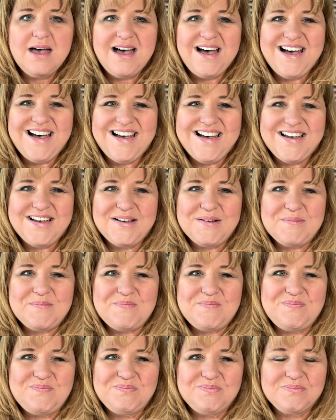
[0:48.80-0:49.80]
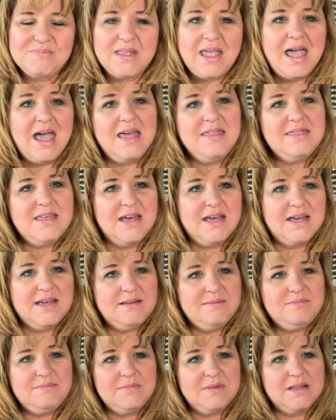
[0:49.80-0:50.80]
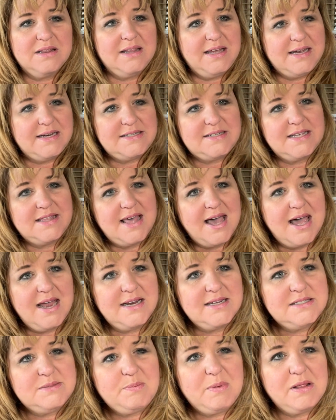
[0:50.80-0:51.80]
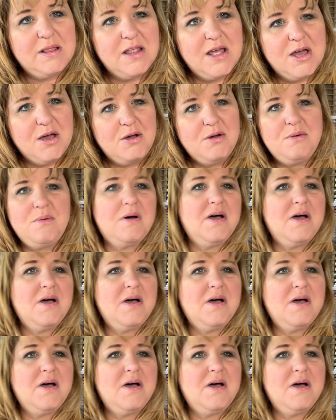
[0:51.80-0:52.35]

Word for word: Um, the link to that is below,